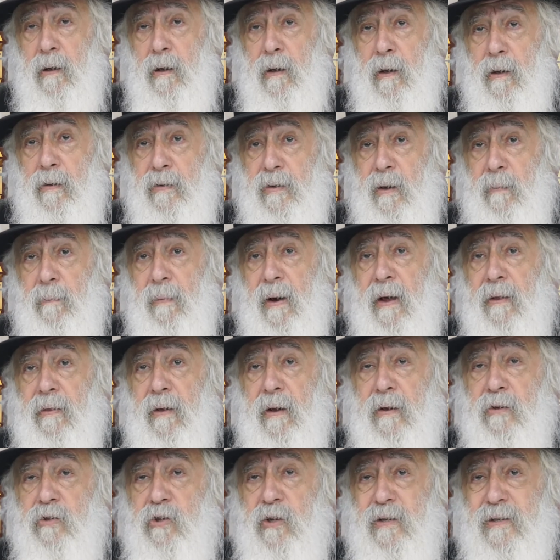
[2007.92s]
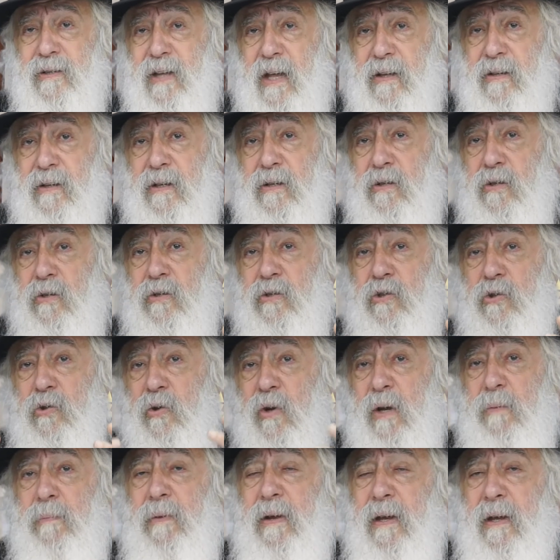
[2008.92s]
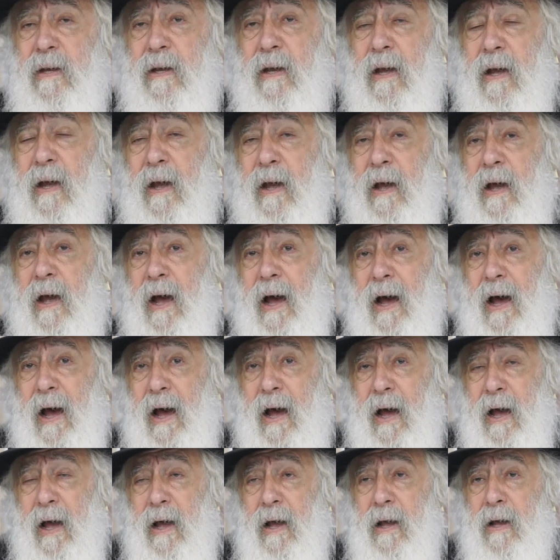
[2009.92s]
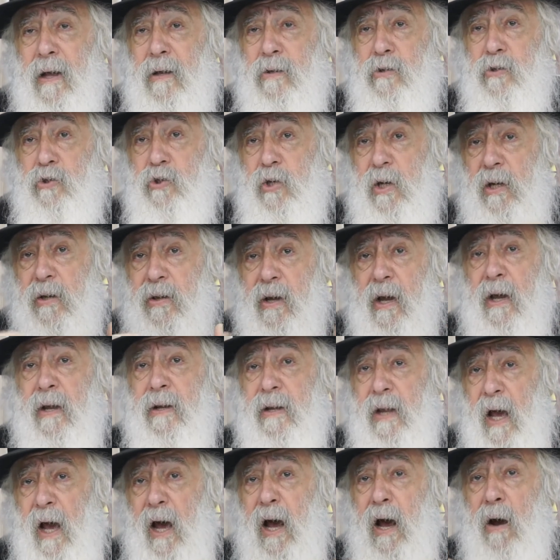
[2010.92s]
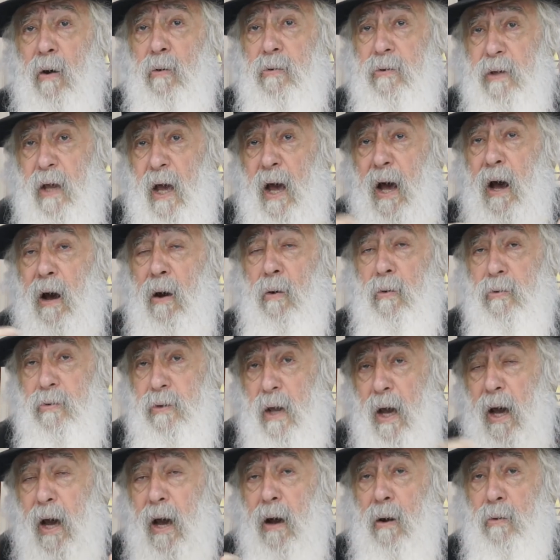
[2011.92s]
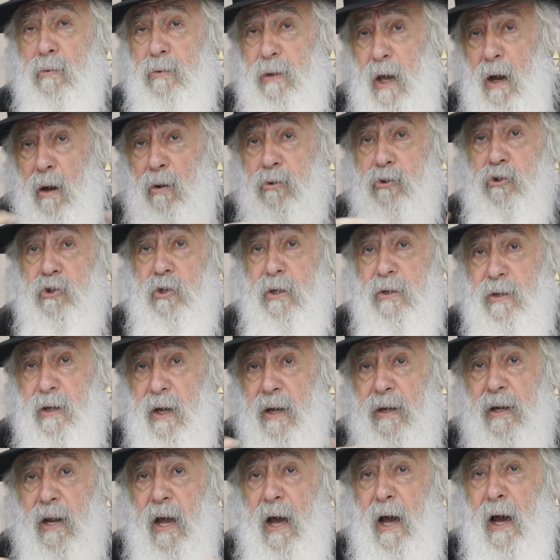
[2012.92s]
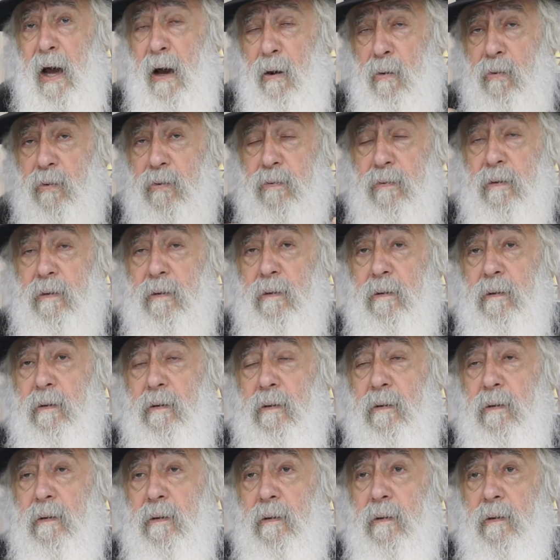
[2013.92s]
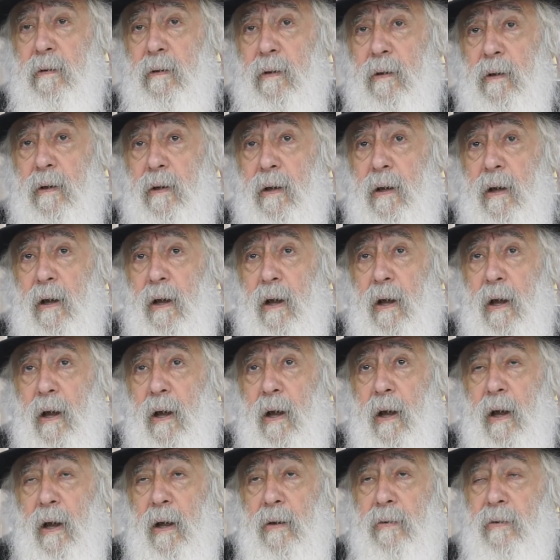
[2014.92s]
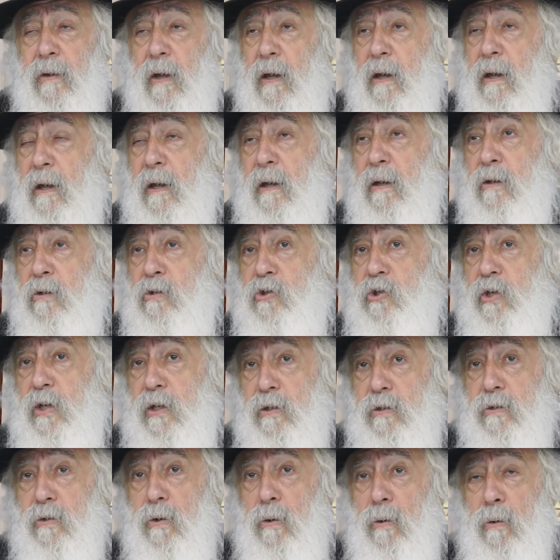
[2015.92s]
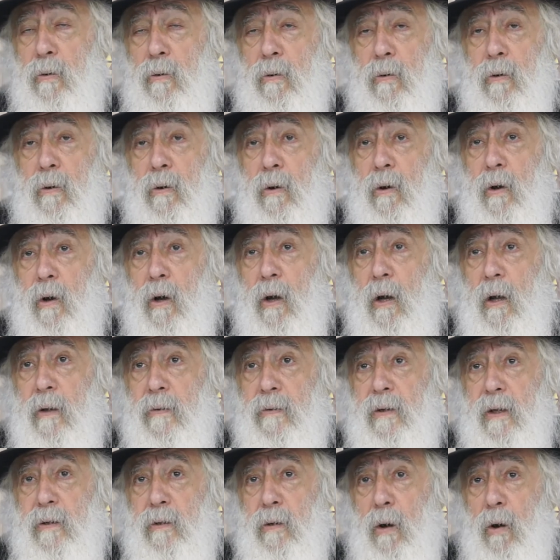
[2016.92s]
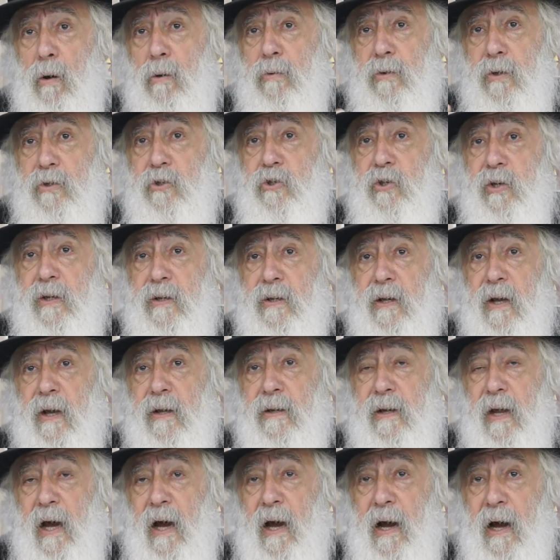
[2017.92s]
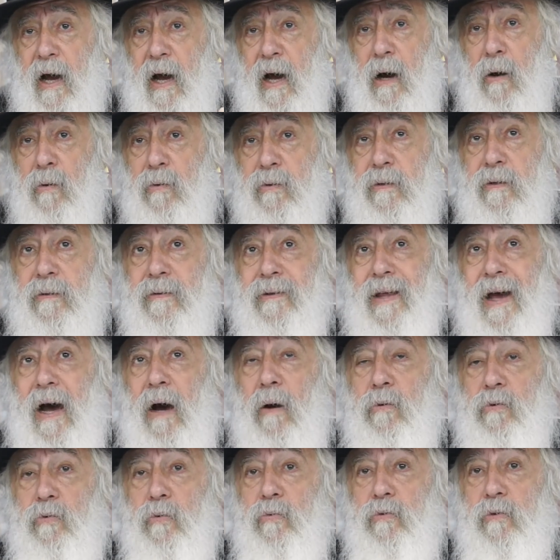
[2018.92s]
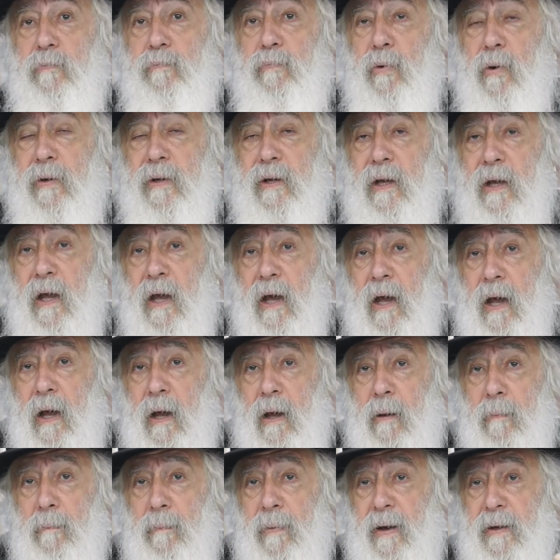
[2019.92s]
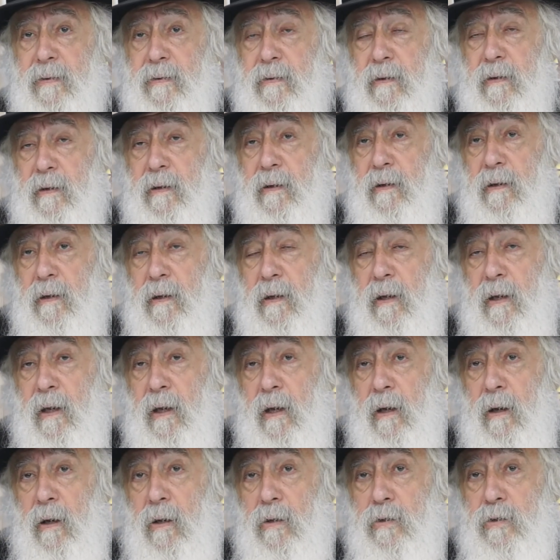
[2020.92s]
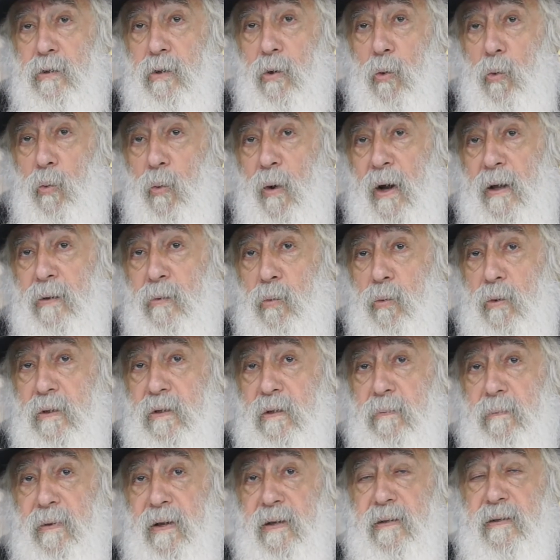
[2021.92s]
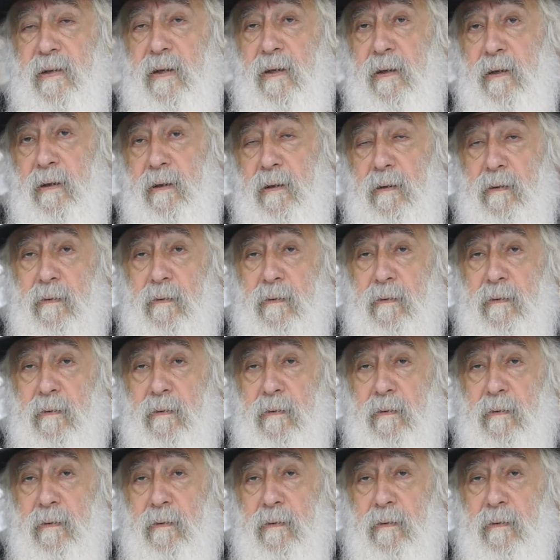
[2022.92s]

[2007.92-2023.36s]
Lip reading: mother, she started screaming, "Children out, out, out, out, children out!" And she saw that all the children are out and the house was burning, but one was missing.